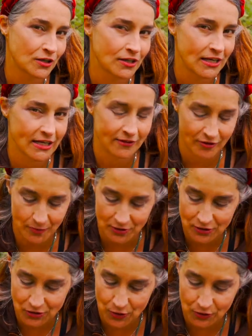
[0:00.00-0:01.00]
are getting from
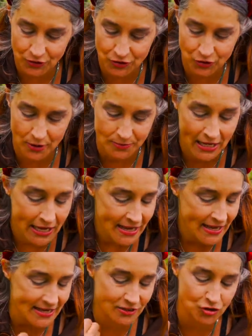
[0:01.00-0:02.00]
the solar storms,
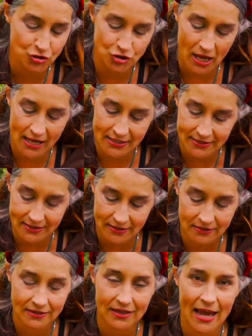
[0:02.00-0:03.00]
it's just
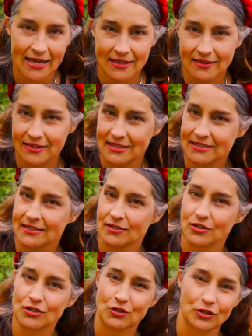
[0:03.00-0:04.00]
like this
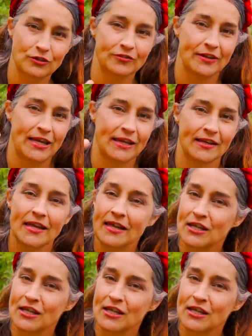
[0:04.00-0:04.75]
surfing.